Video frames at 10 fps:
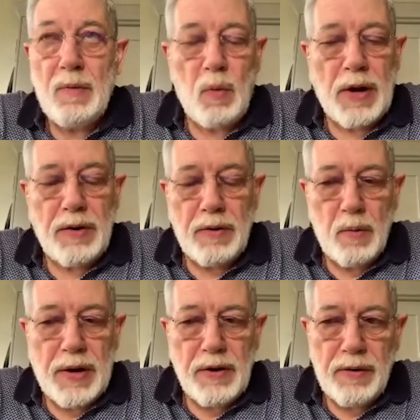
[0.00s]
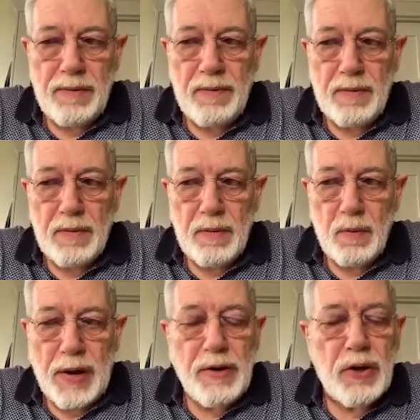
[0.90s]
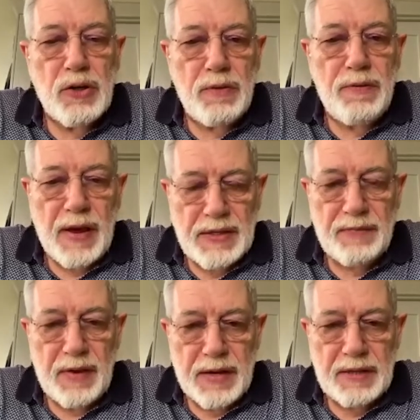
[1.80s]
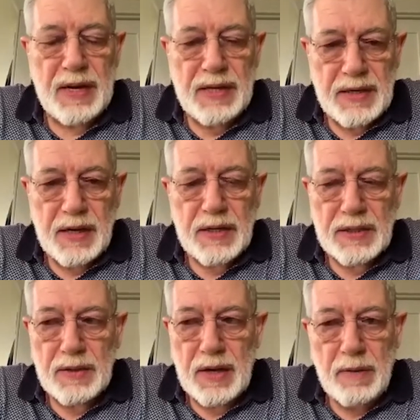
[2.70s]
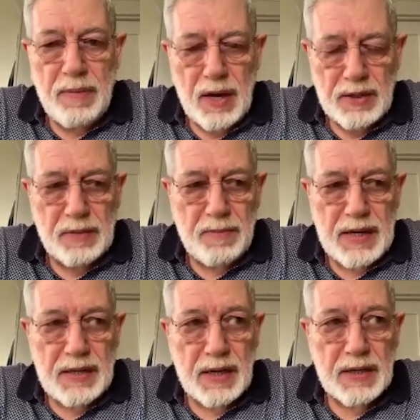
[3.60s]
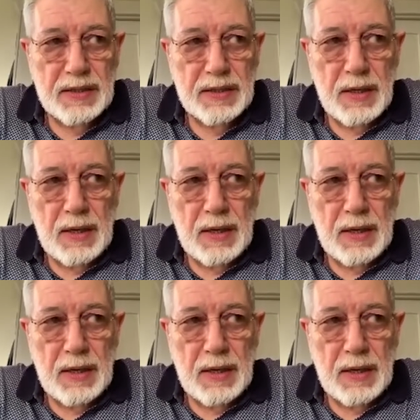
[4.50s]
when you can do face-to-face meetings, in-person meetings,